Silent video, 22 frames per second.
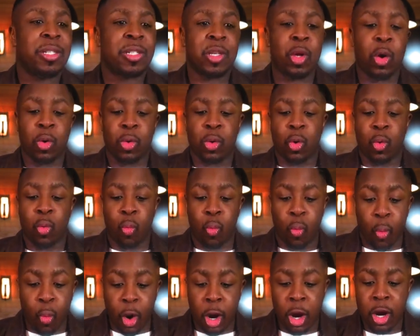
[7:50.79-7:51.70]
So
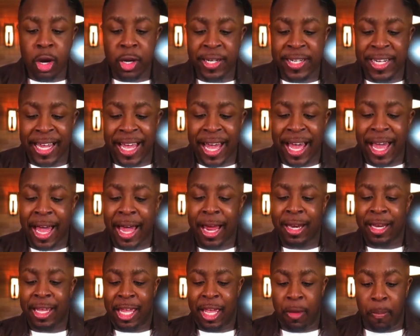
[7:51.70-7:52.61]
the word of
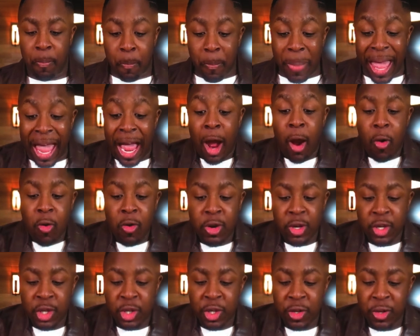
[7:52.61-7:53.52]
God
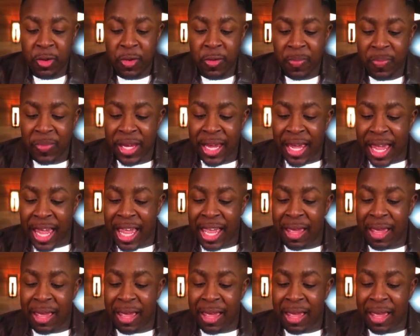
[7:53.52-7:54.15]
empowers you,